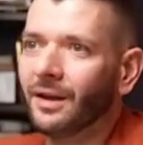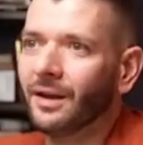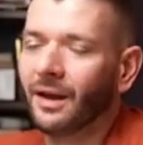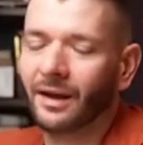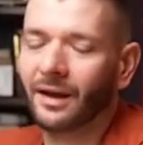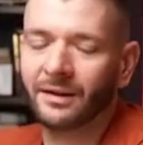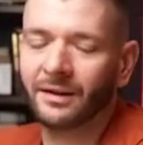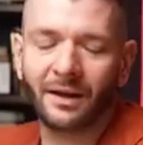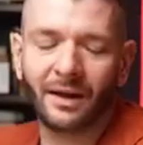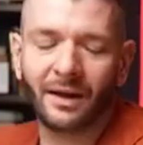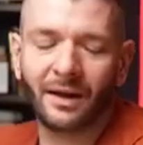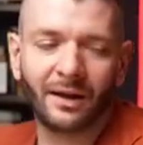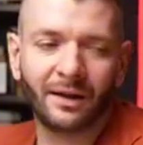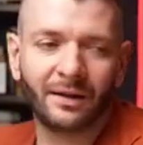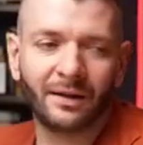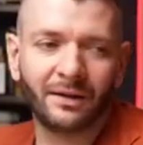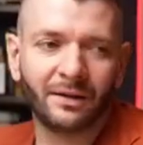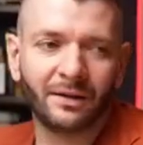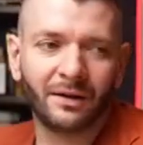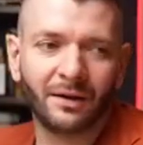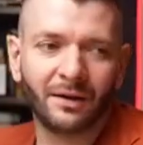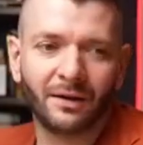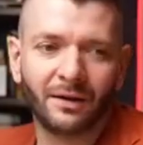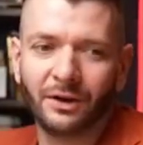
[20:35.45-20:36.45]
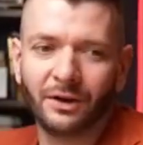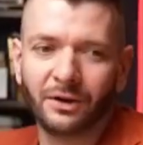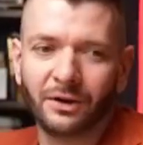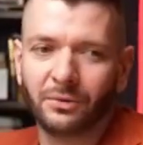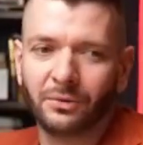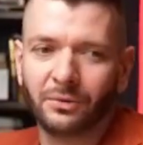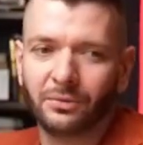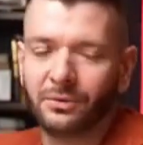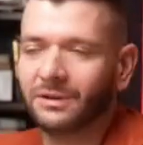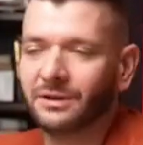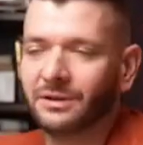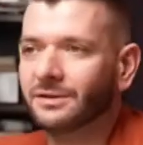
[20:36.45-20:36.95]
And then we
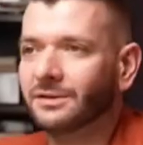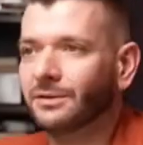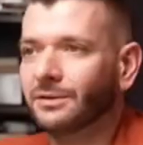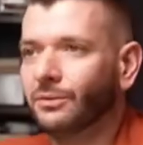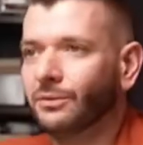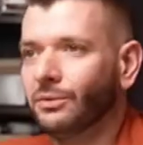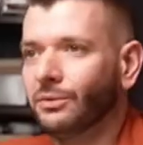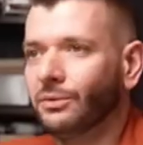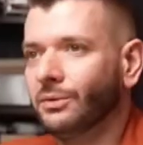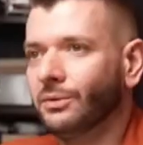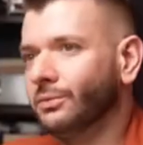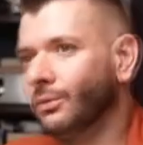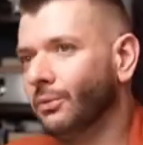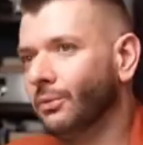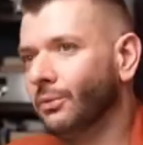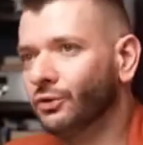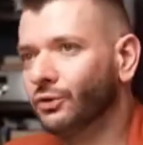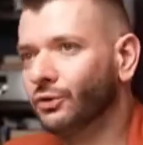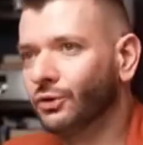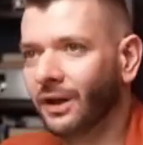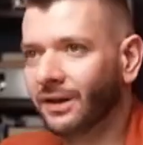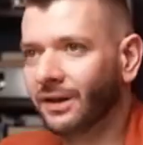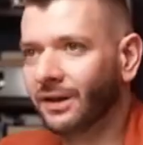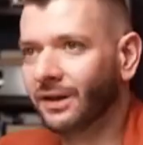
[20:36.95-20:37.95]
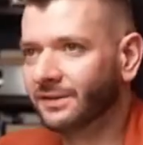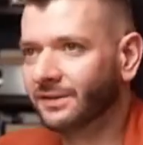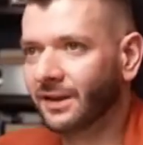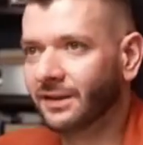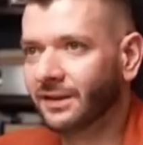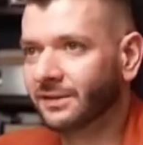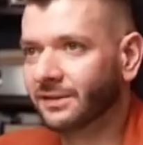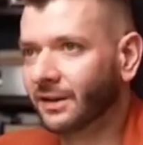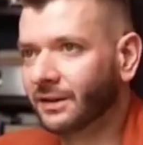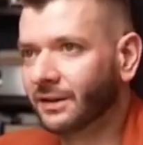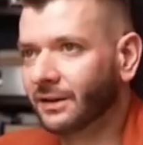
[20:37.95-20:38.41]
moved to United States.